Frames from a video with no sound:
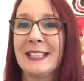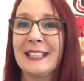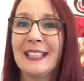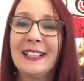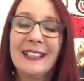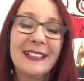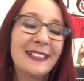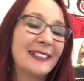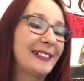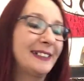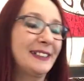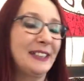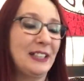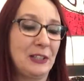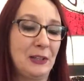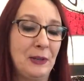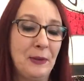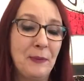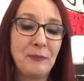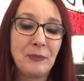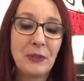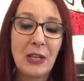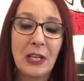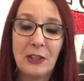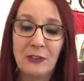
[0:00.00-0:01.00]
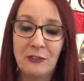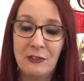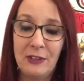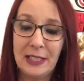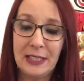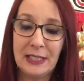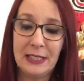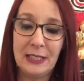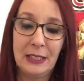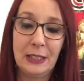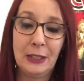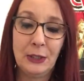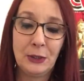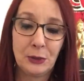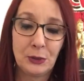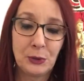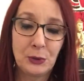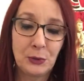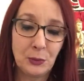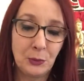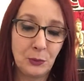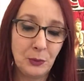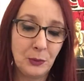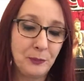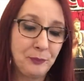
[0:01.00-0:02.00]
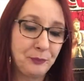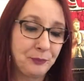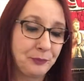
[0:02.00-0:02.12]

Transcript: that's it. Right, so